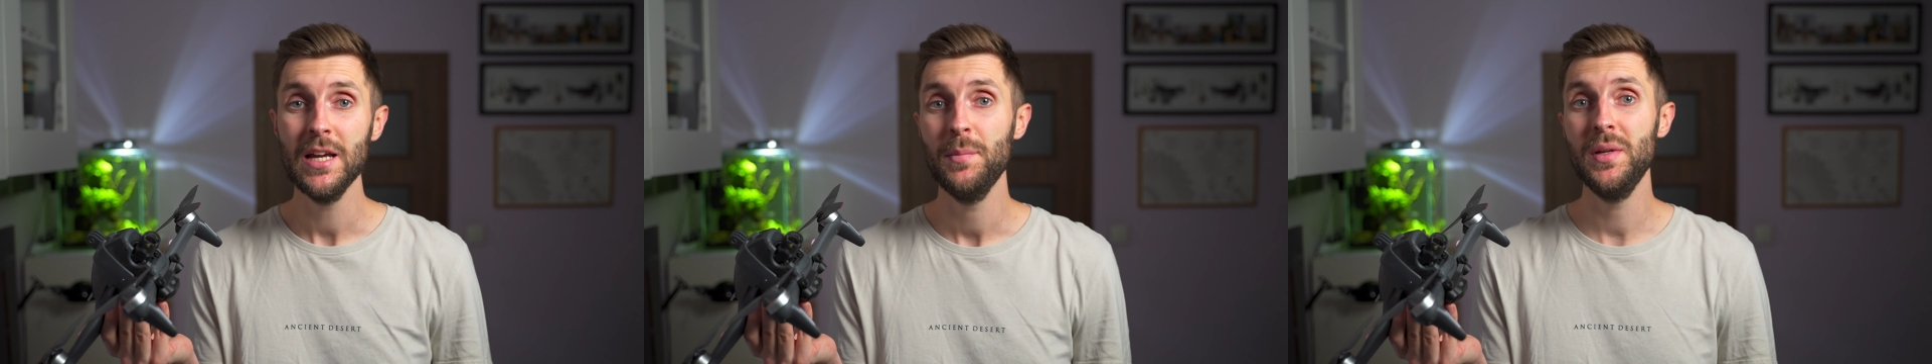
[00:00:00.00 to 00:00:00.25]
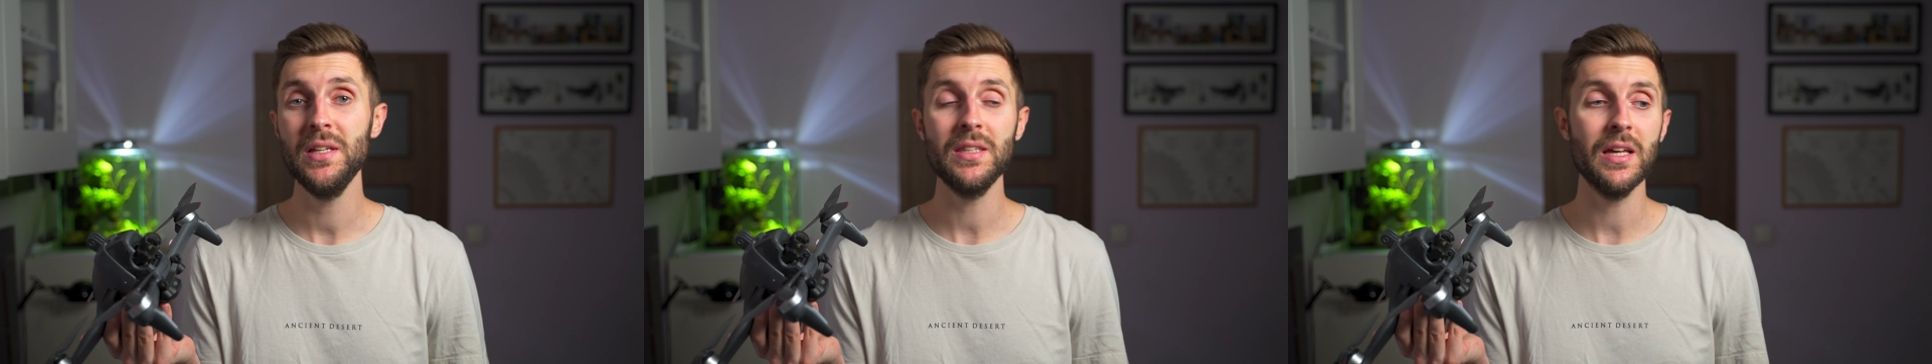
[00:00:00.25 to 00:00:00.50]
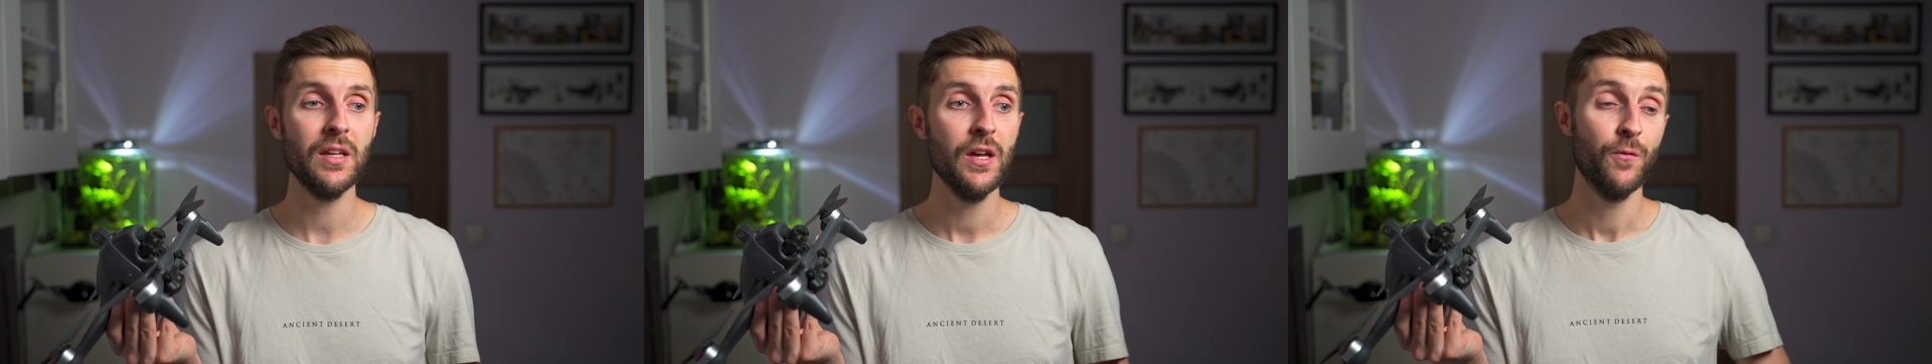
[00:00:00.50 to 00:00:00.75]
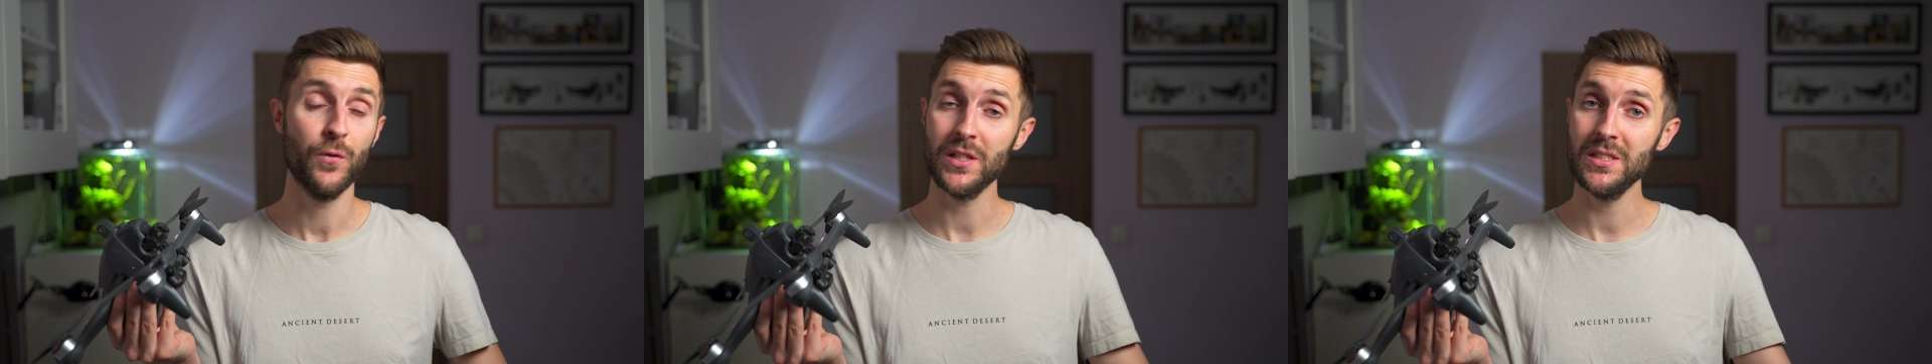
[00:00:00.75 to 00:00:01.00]
meaning that,
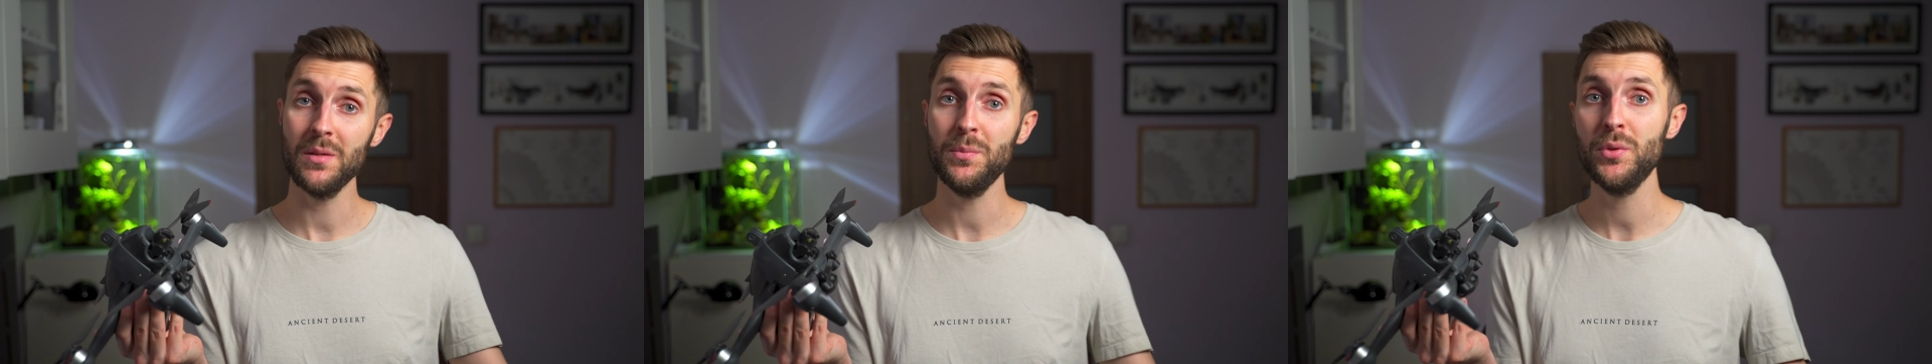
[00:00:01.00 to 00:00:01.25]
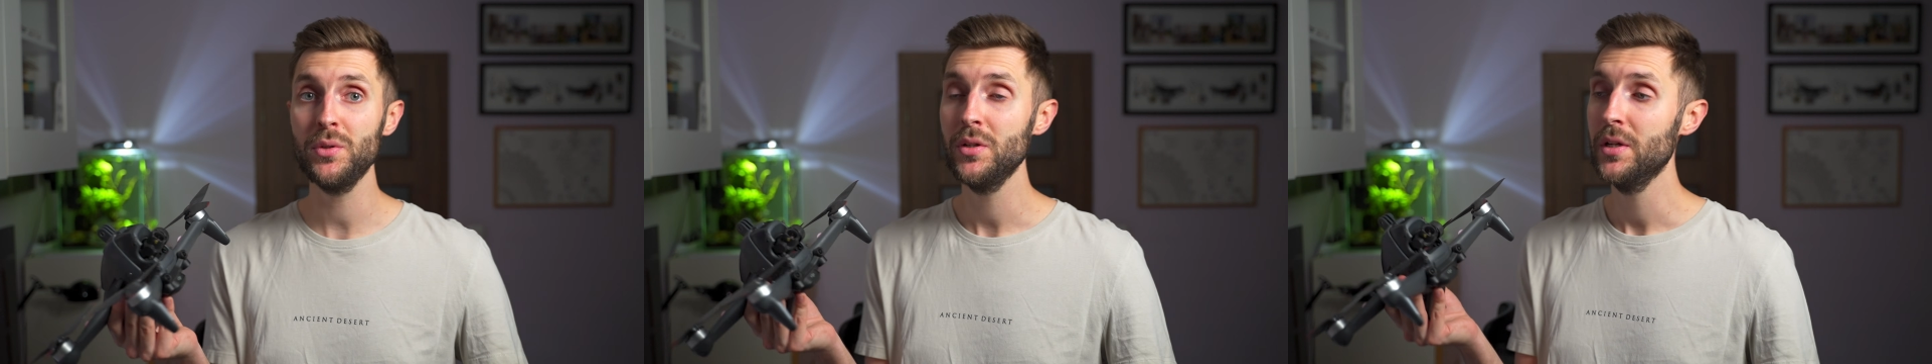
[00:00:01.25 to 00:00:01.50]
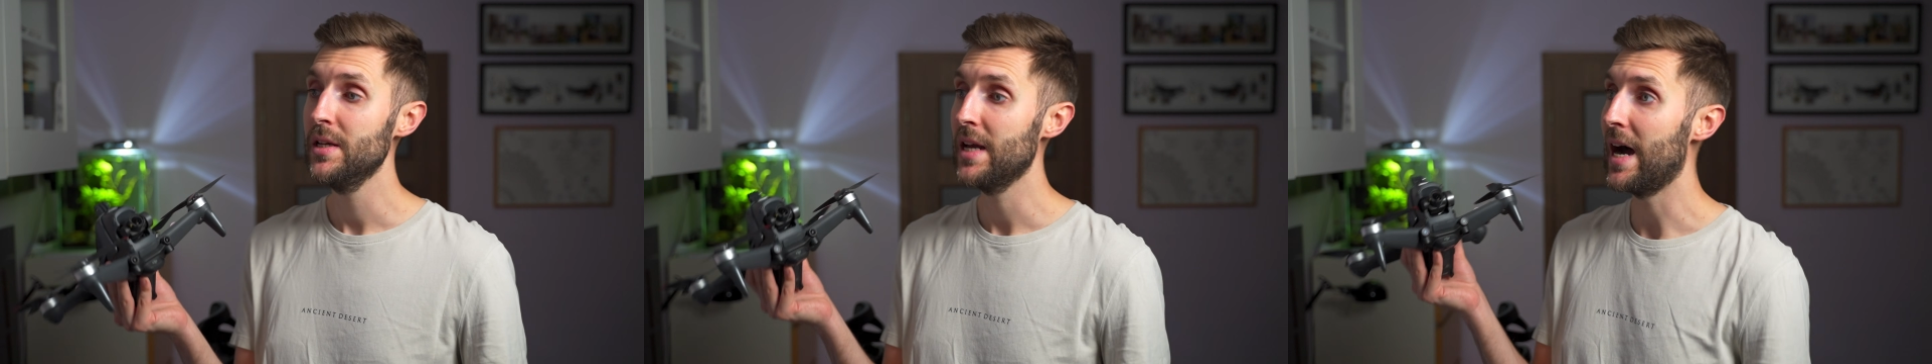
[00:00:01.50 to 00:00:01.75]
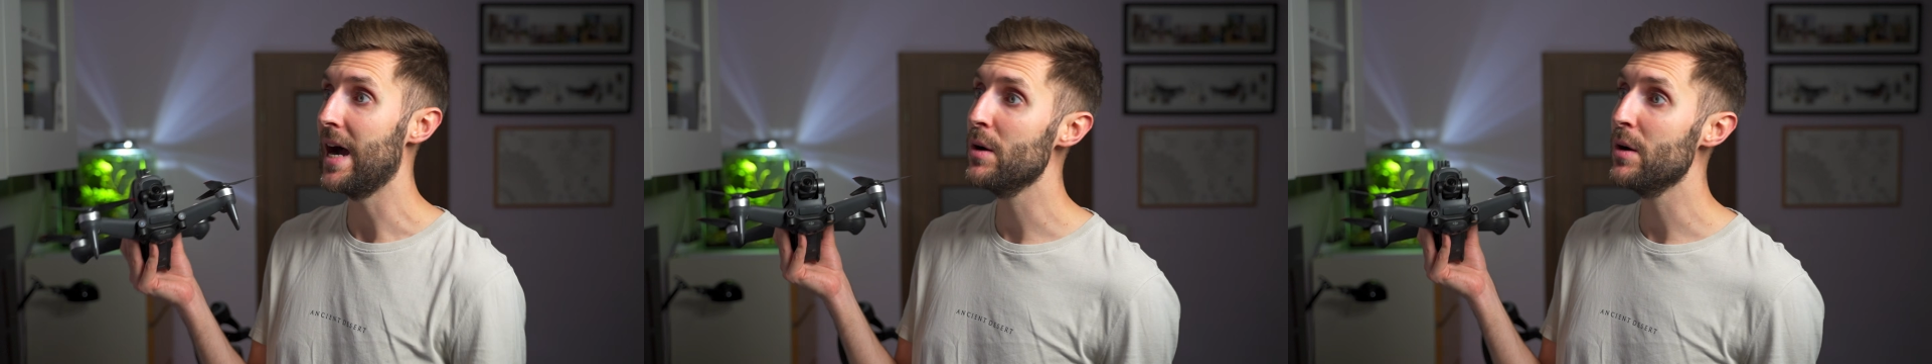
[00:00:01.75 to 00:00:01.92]
for example, I